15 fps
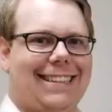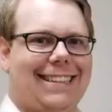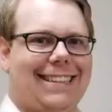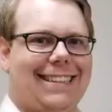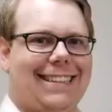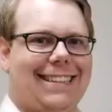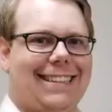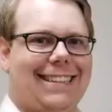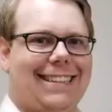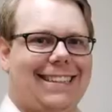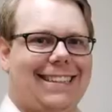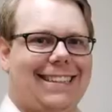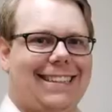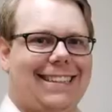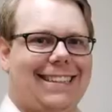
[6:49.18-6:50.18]

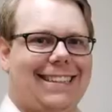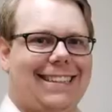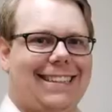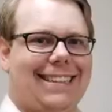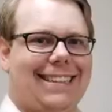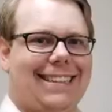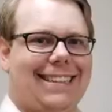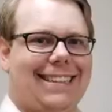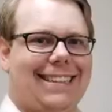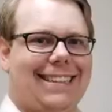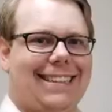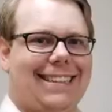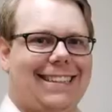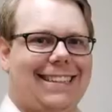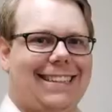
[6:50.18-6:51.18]

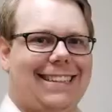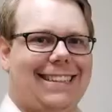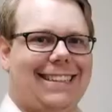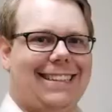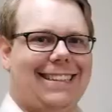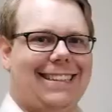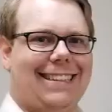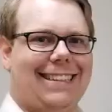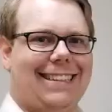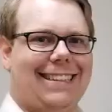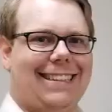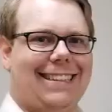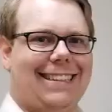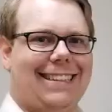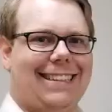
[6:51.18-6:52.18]

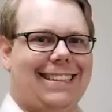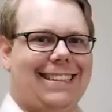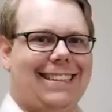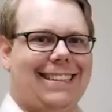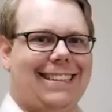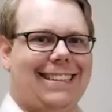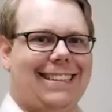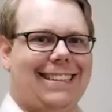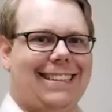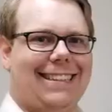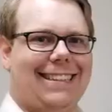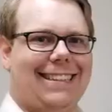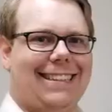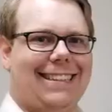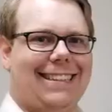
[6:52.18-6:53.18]

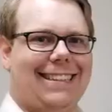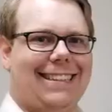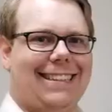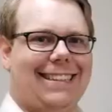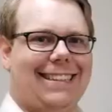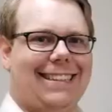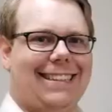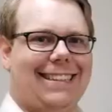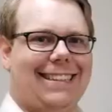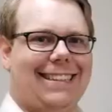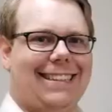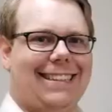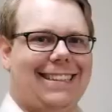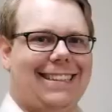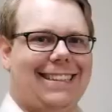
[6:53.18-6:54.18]

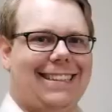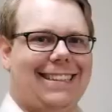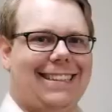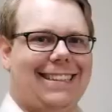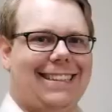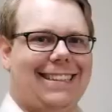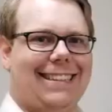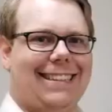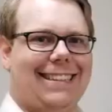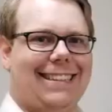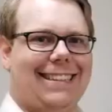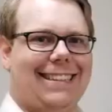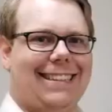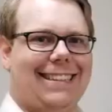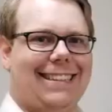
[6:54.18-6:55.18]

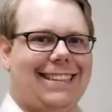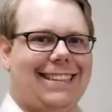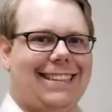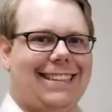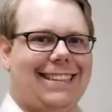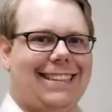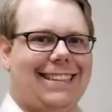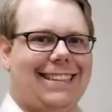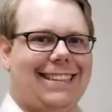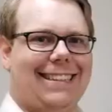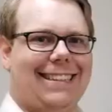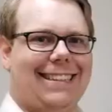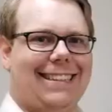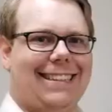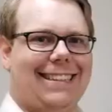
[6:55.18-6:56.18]

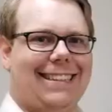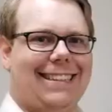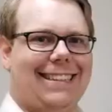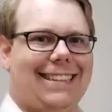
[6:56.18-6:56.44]
The face doesn't move, so there is nothing to read.